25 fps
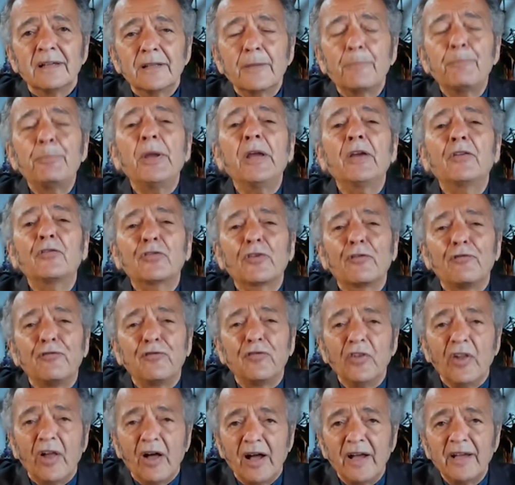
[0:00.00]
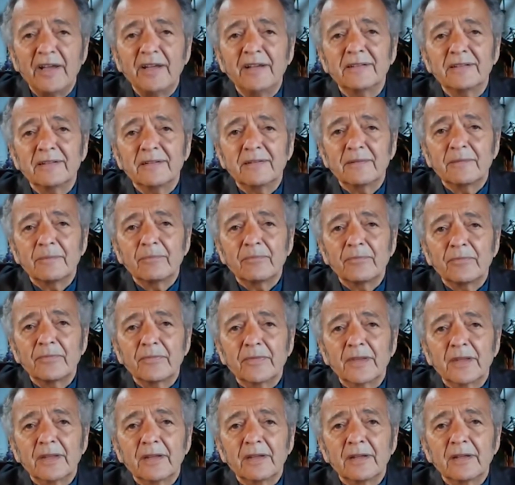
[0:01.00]
The pigs are flying.
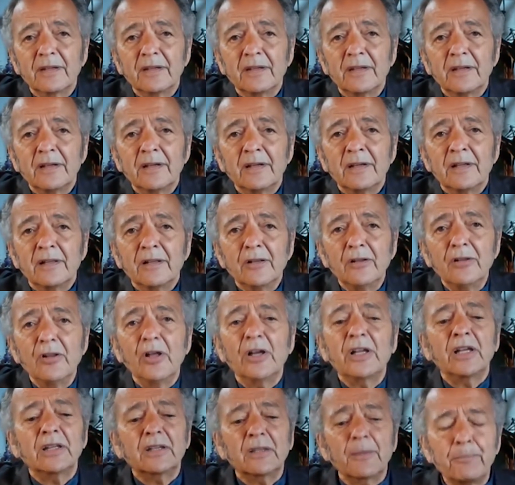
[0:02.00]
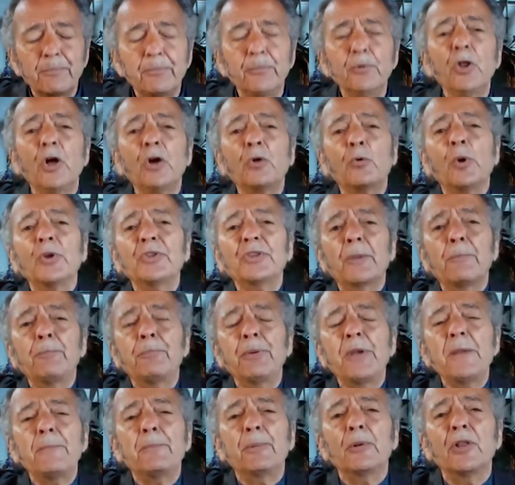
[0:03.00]
Look what the
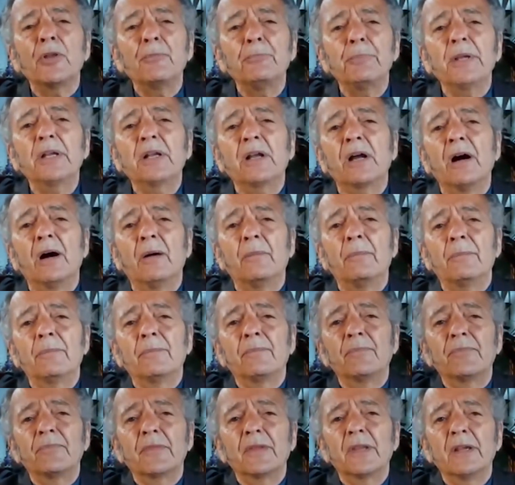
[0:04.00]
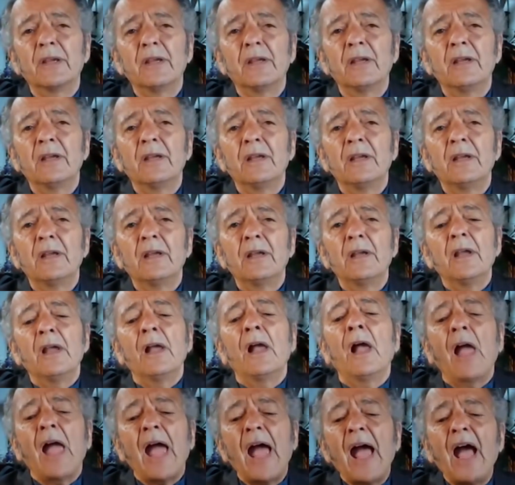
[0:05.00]
people have become.
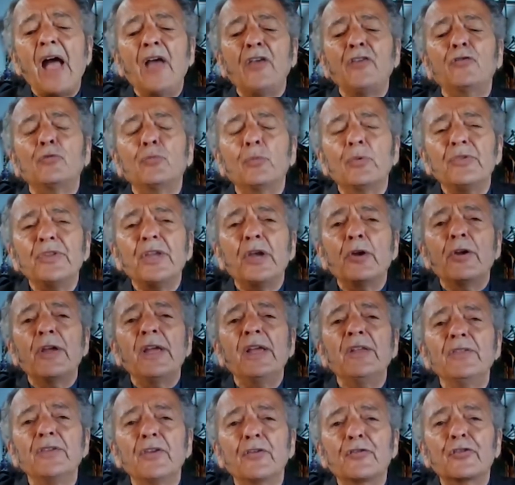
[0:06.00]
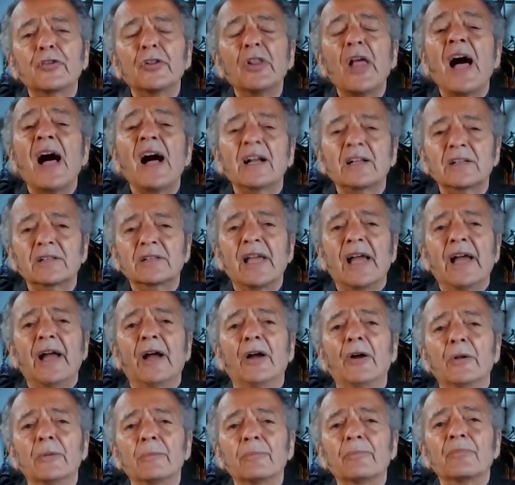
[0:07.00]
As they're in this
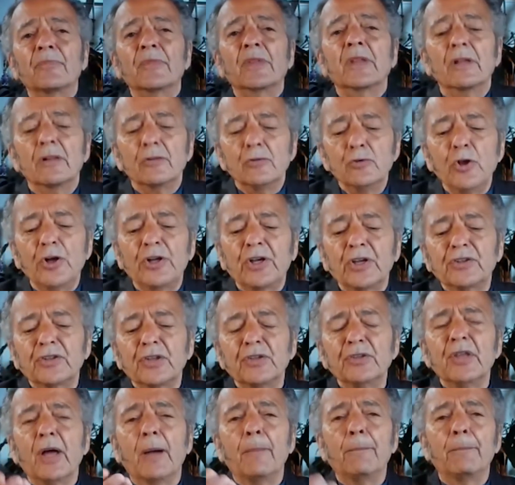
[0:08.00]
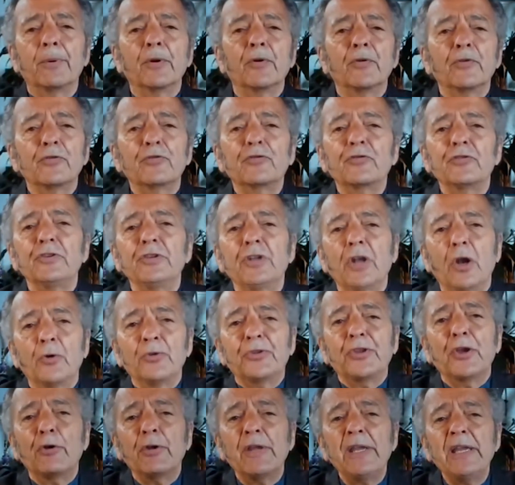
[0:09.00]
lockdown, look at the numbers. You know
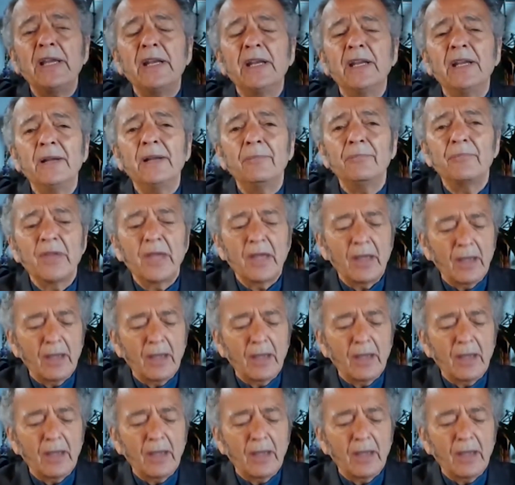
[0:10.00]
what they're eating?